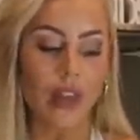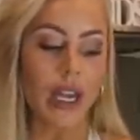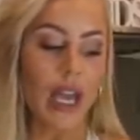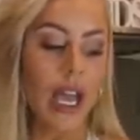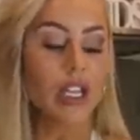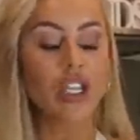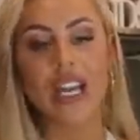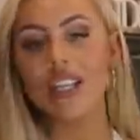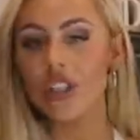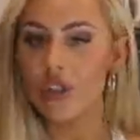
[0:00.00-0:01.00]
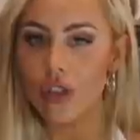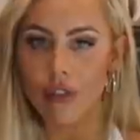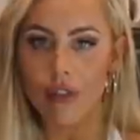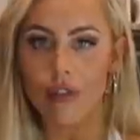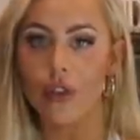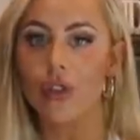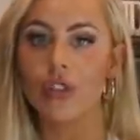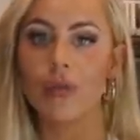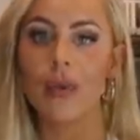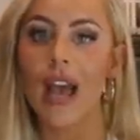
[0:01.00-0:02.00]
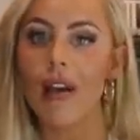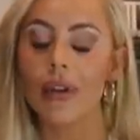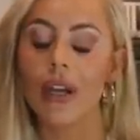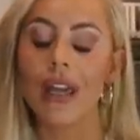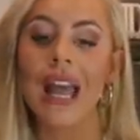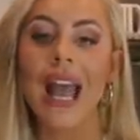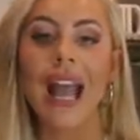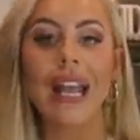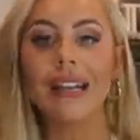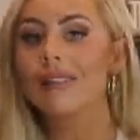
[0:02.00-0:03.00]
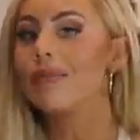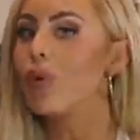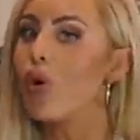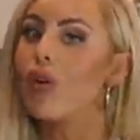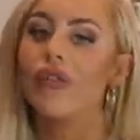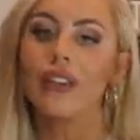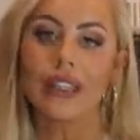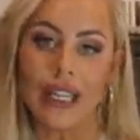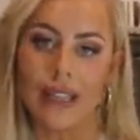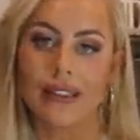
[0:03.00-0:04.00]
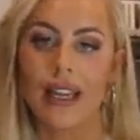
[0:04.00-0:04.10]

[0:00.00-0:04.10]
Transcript: and changing your different foods to be able to eat more for less.